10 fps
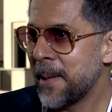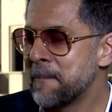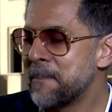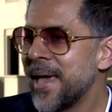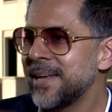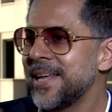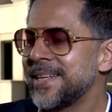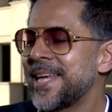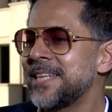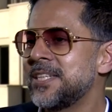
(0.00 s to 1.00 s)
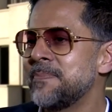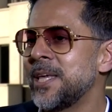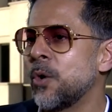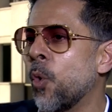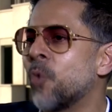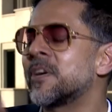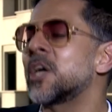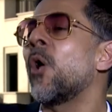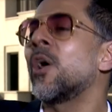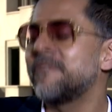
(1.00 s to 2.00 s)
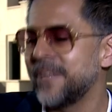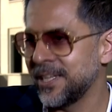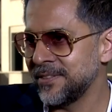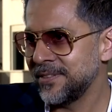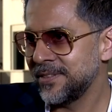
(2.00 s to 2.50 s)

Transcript: mm-hmm. men tend to be overconfident